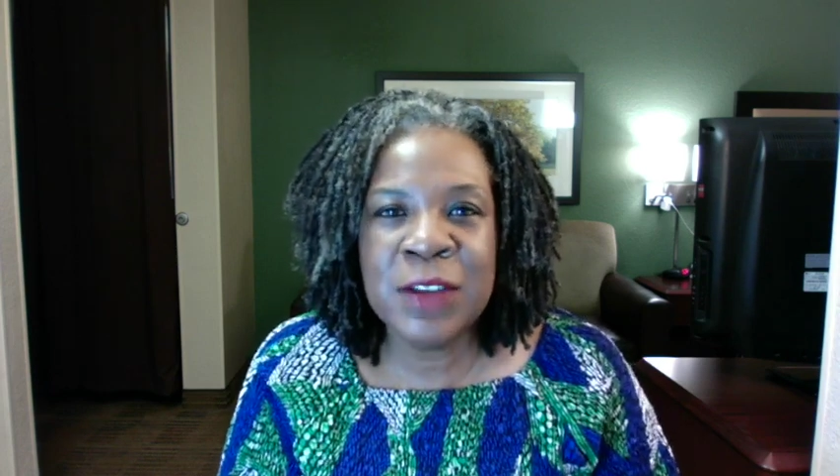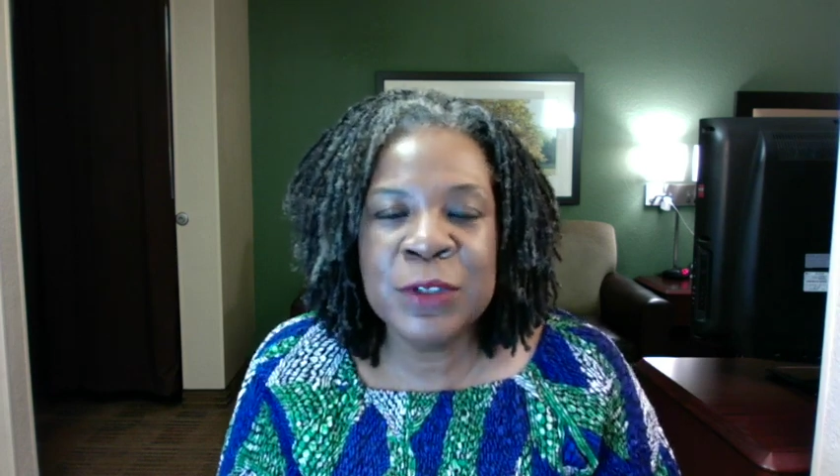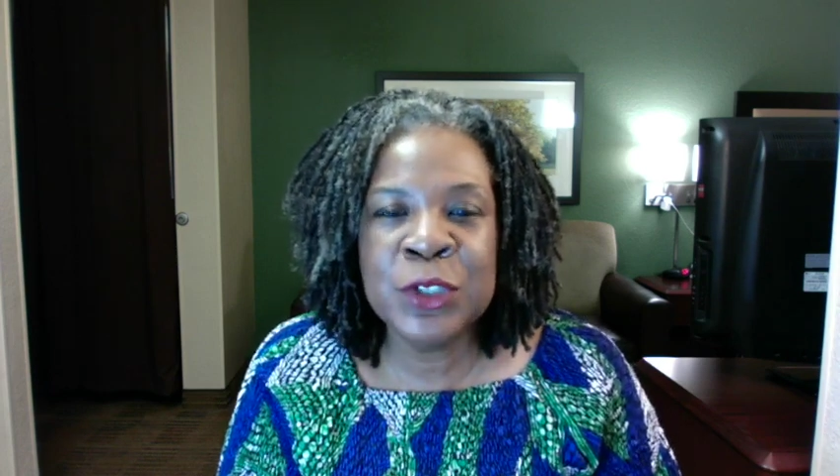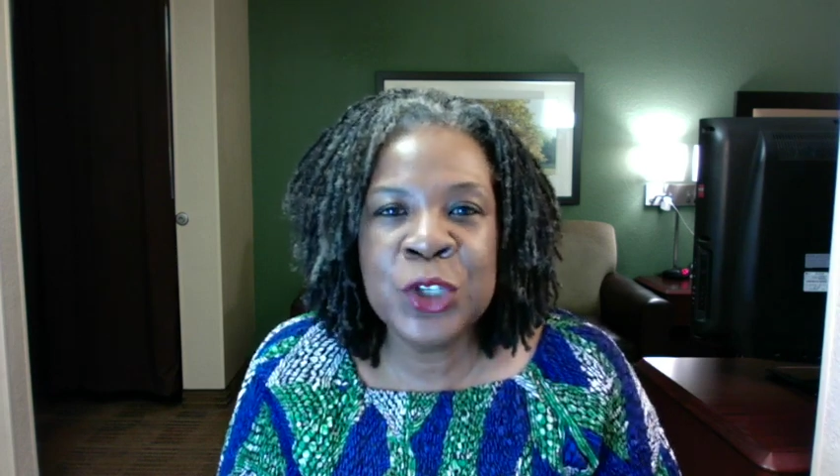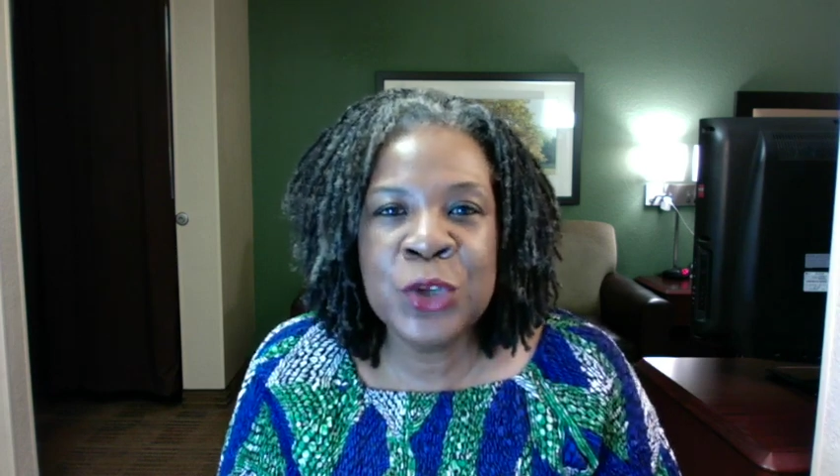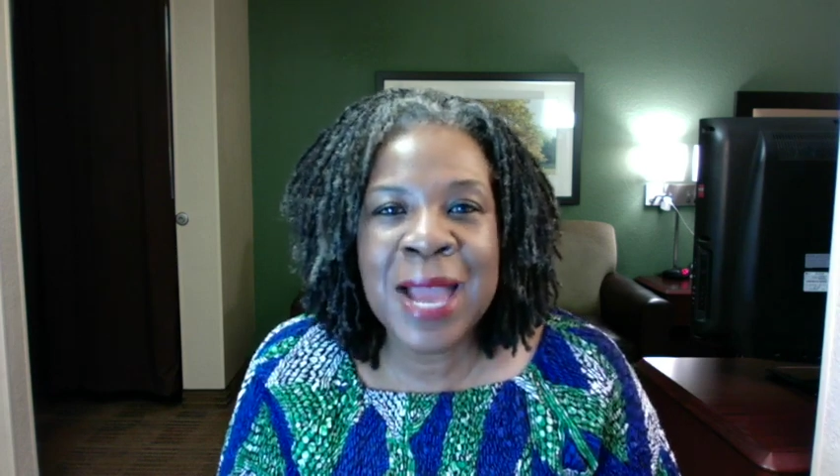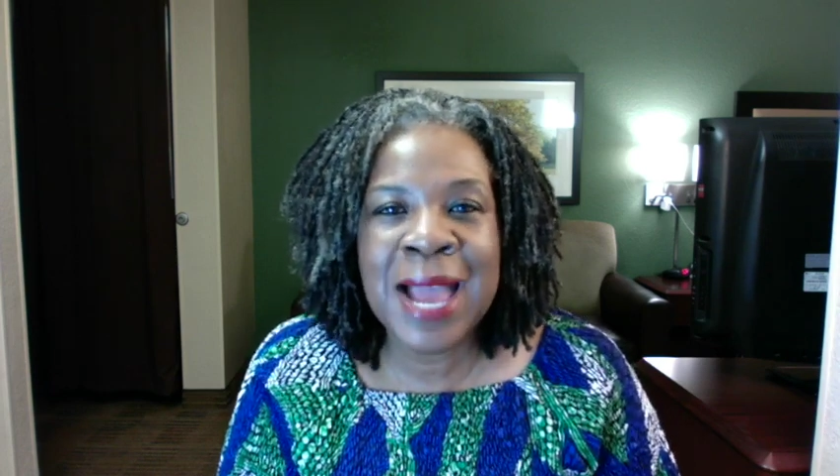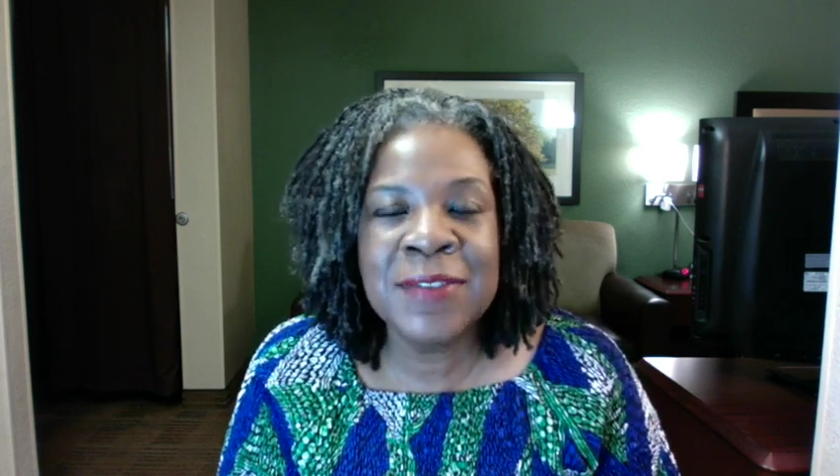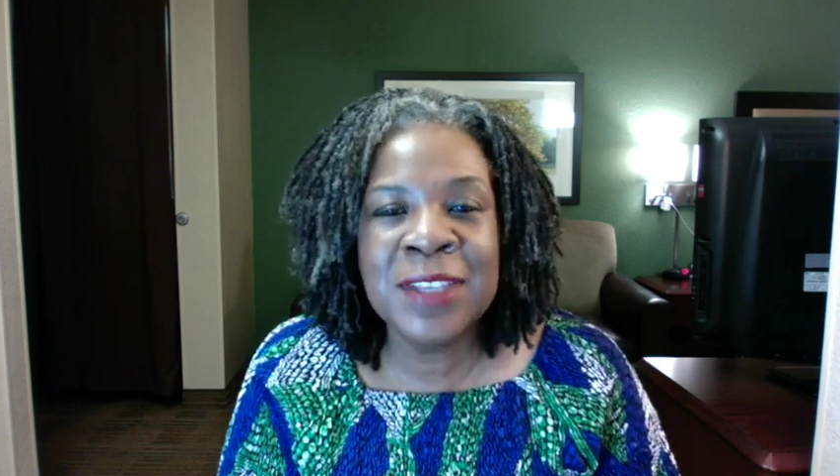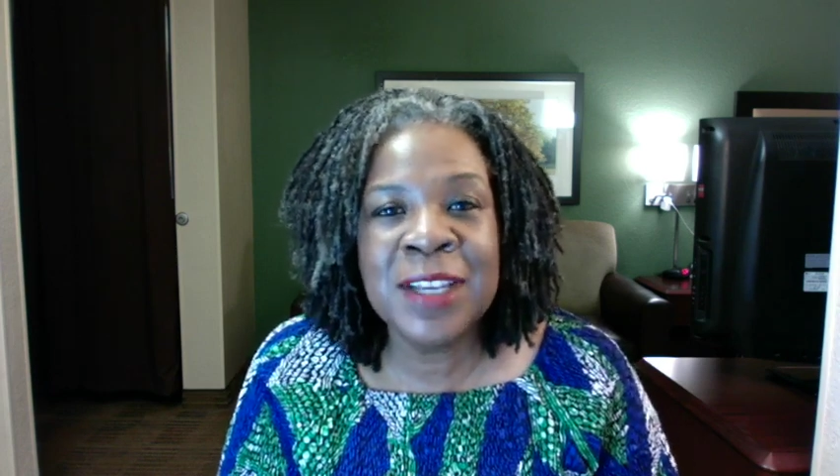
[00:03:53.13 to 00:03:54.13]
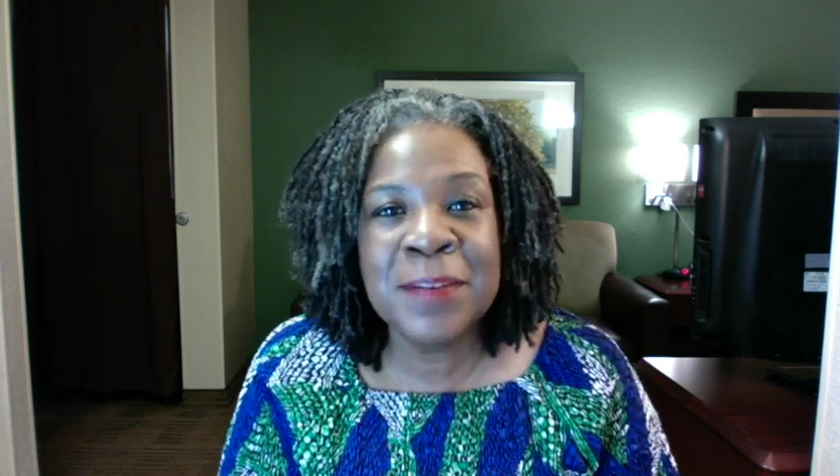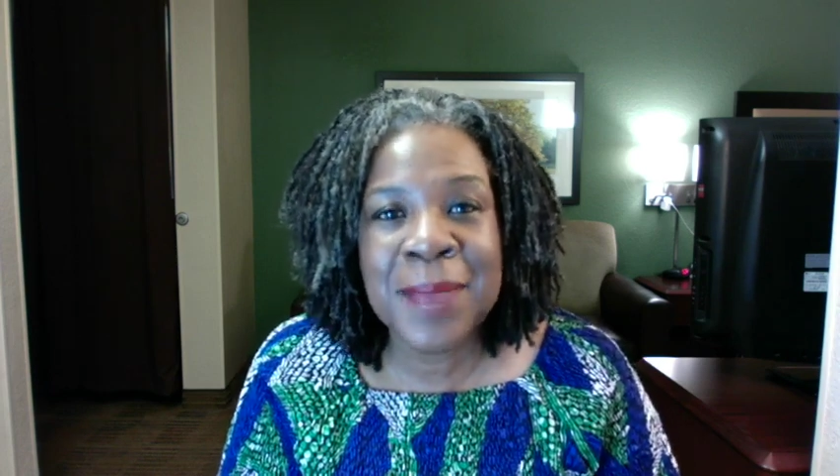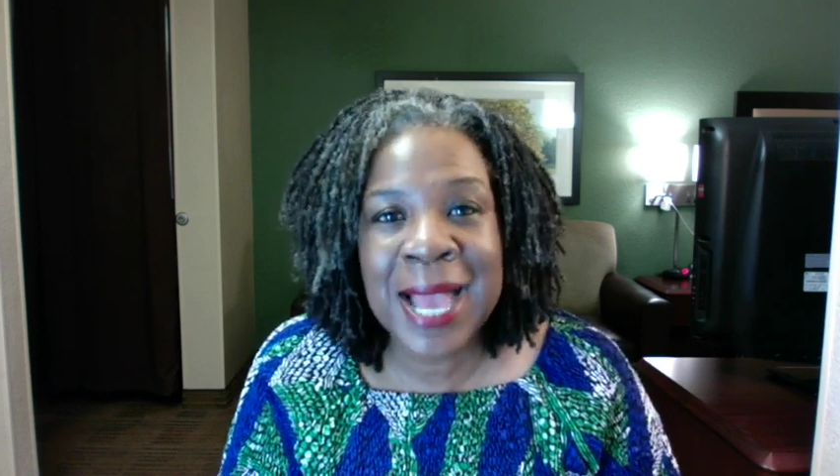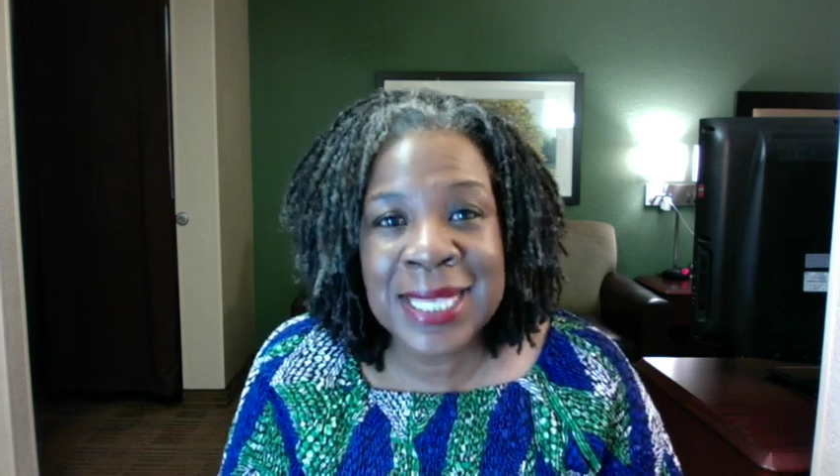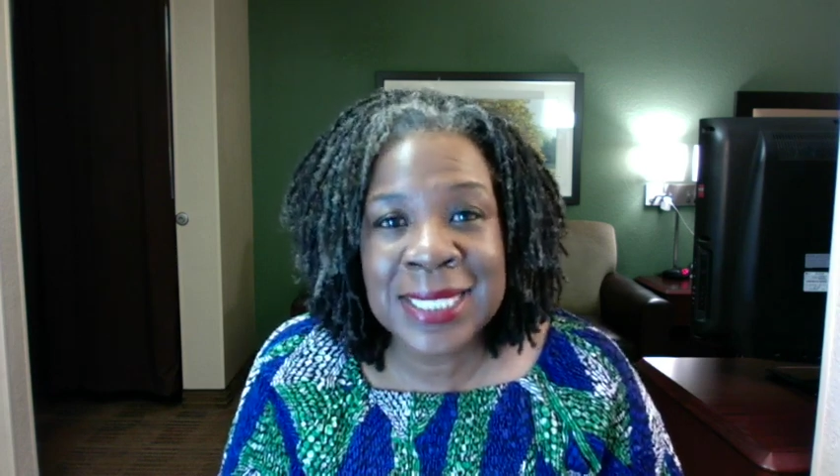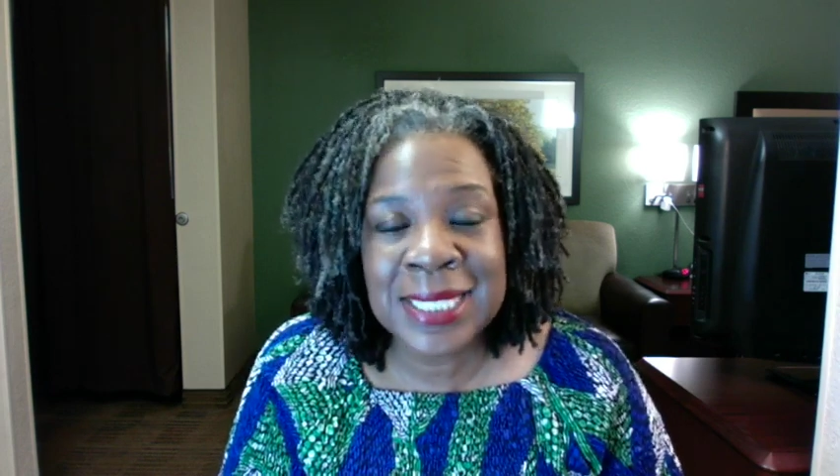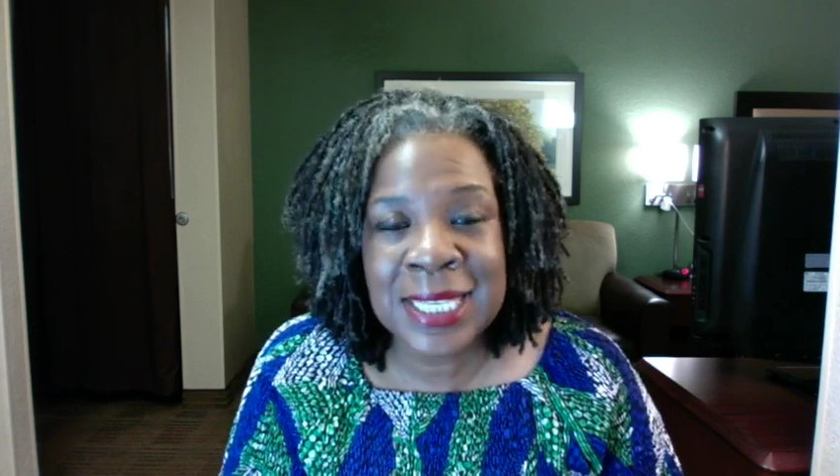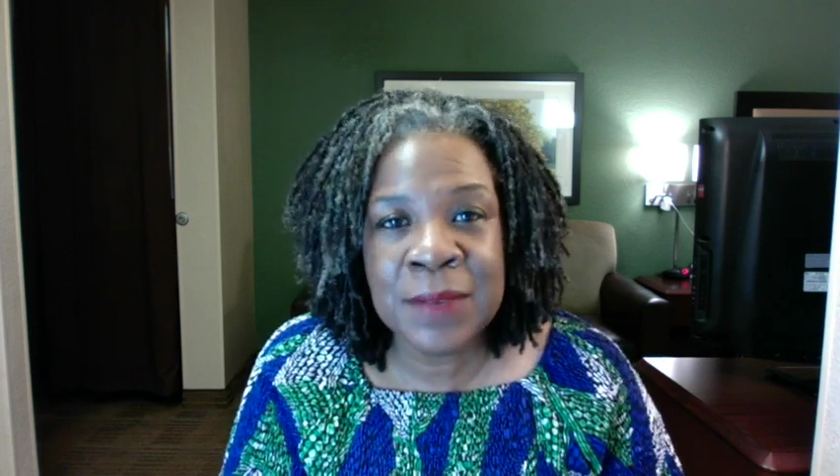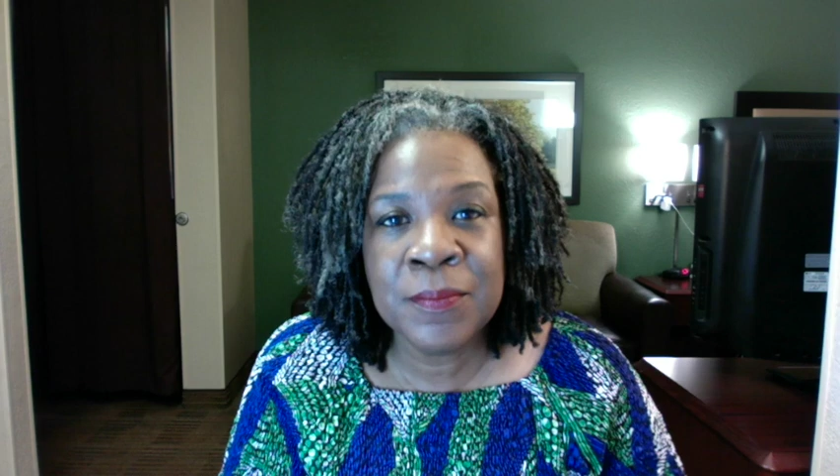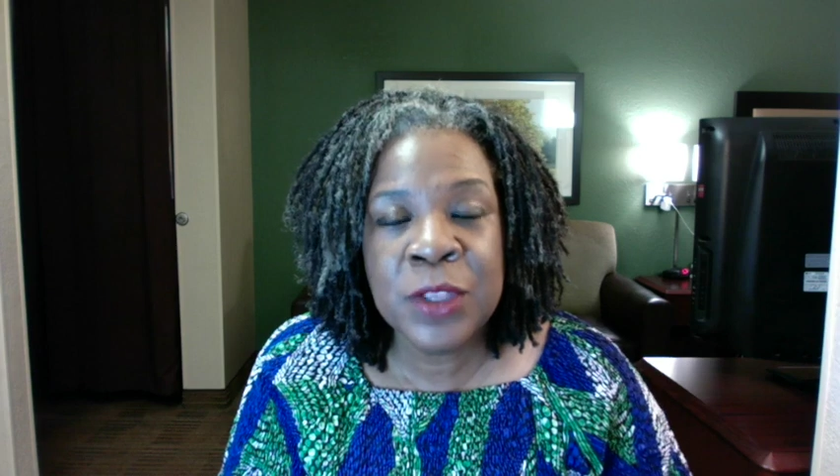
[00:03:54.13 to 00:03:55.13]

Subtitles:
do you have the capacity